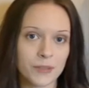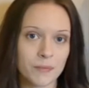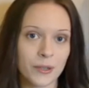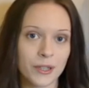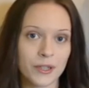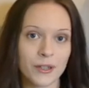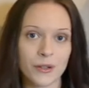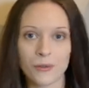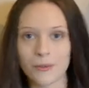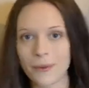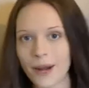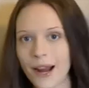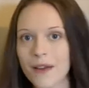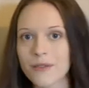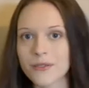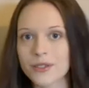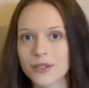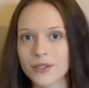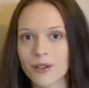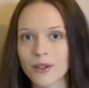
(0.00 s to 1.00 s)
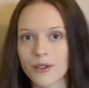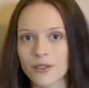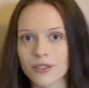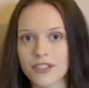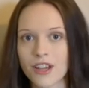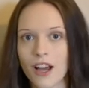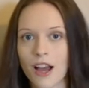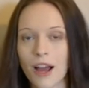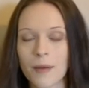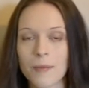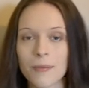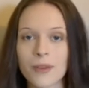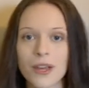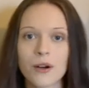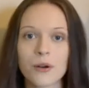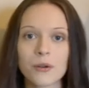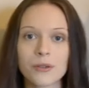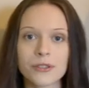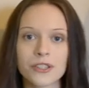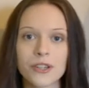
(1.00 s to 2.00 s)
been around a long time, they're
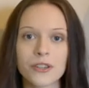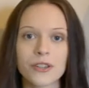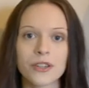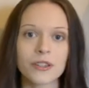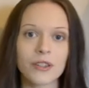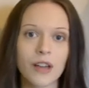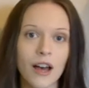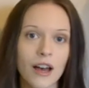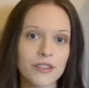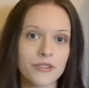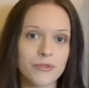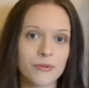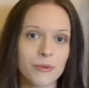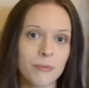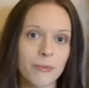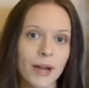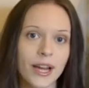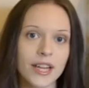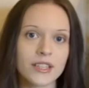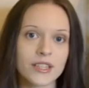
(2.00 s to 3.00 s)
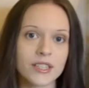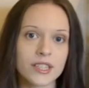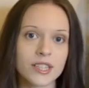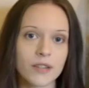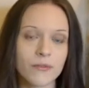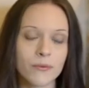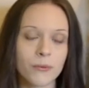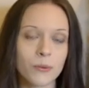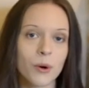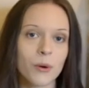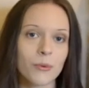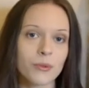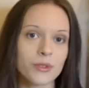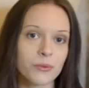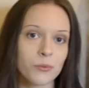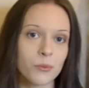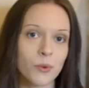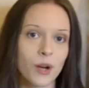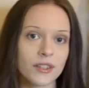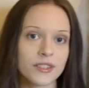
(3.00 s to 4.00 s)
also the last remainders of what
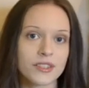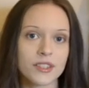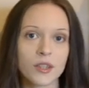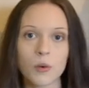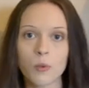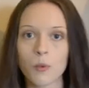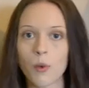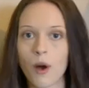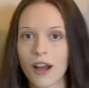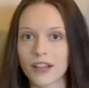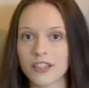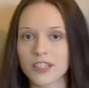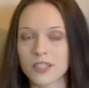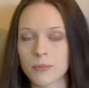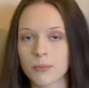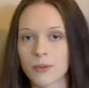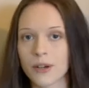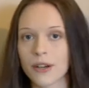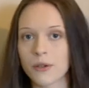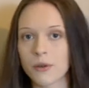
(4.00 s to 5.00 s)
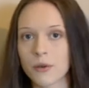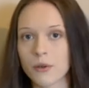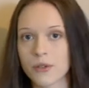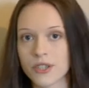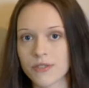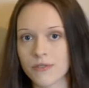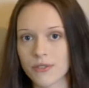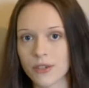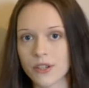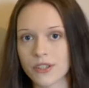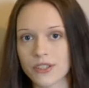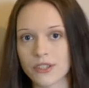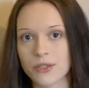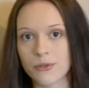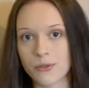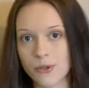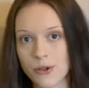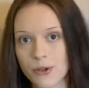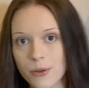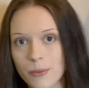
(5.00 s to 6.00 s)
was once a widespread or diverse
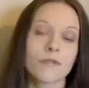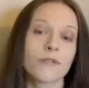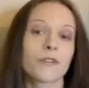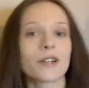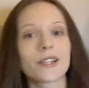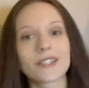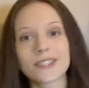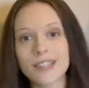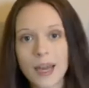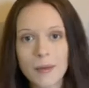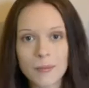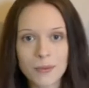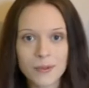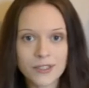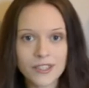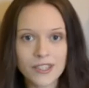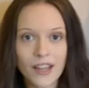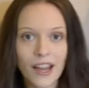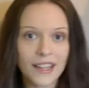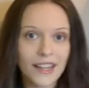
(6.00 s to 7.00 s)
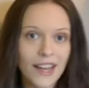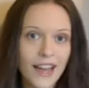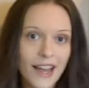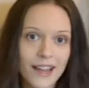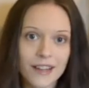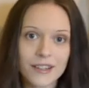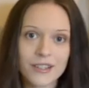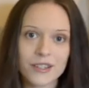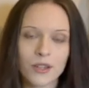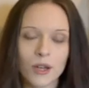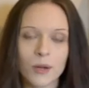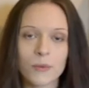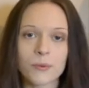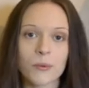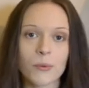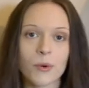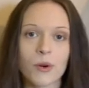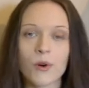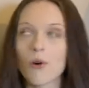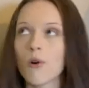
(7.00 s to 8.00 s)
group. For example, saiga
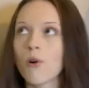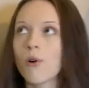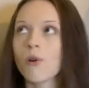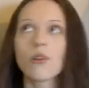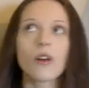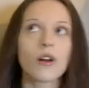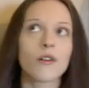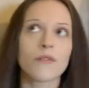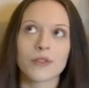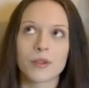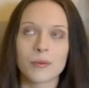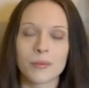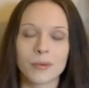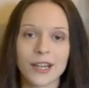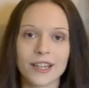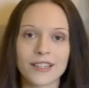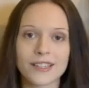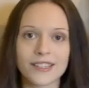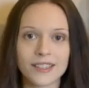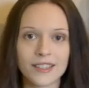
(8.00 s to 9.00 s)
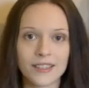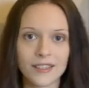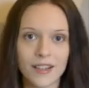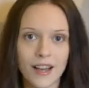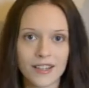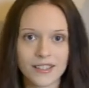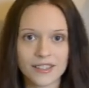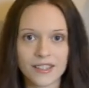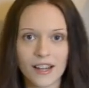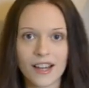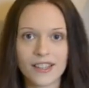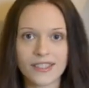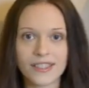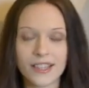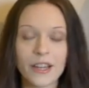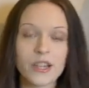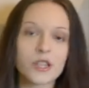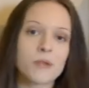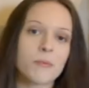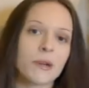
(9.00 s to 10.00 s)
antelopes were all over the place in the last ice
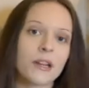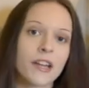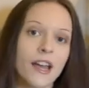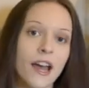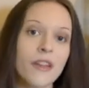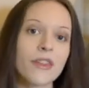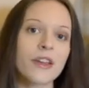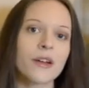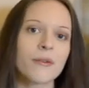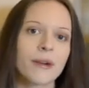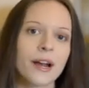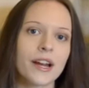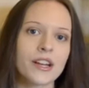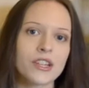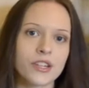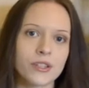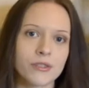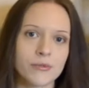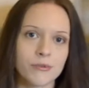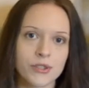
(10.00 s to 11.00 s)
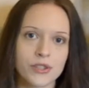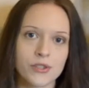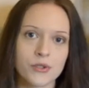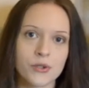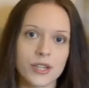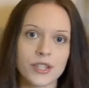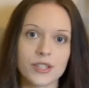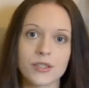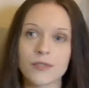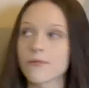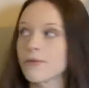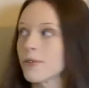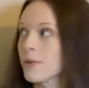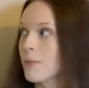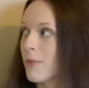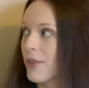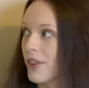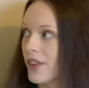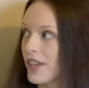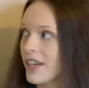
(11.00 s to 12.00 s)
age, but now their range has restricted from
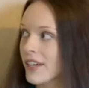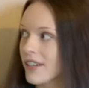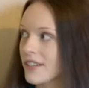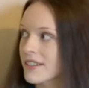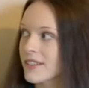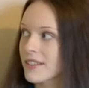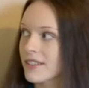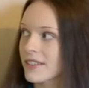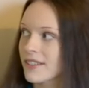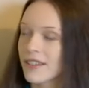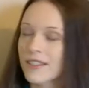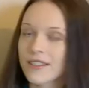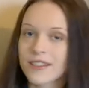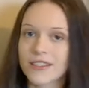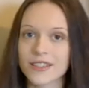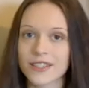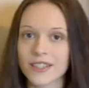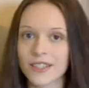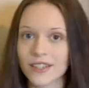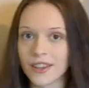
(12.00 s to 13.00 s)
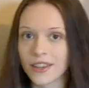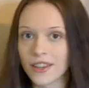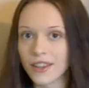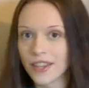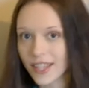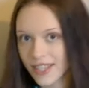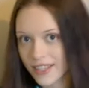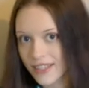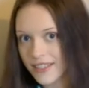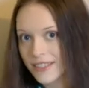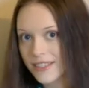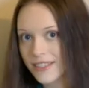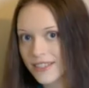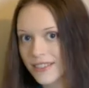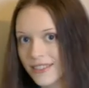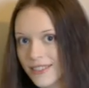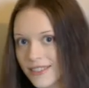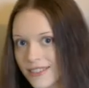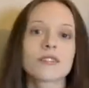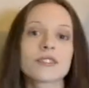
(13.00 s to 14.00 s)
this to this.
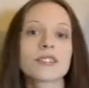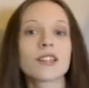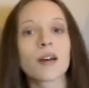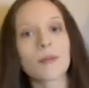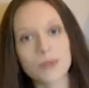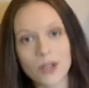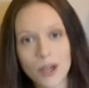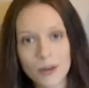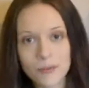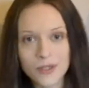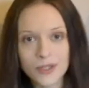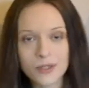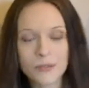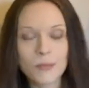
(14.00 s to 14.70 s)
Sometimes it's